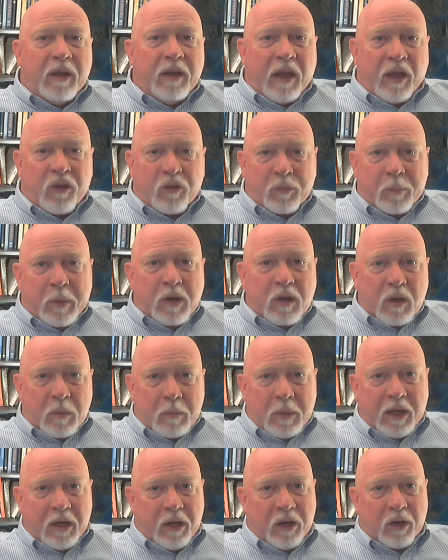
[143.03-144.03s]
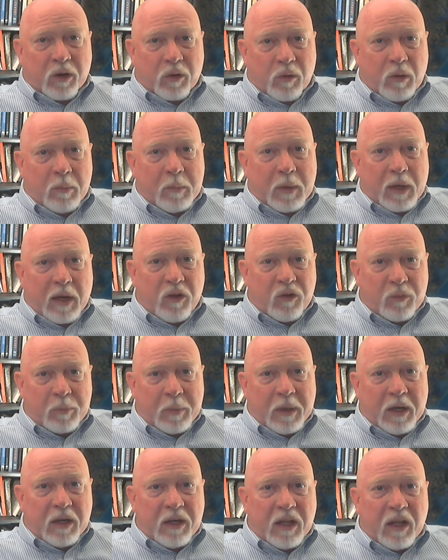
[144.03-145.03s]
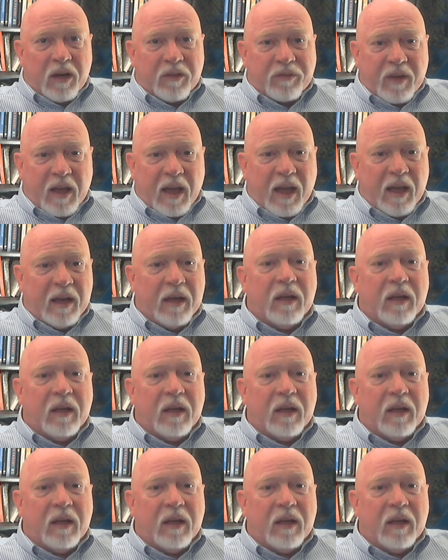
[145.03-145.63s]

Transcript: has been committed, a criminal has been identified,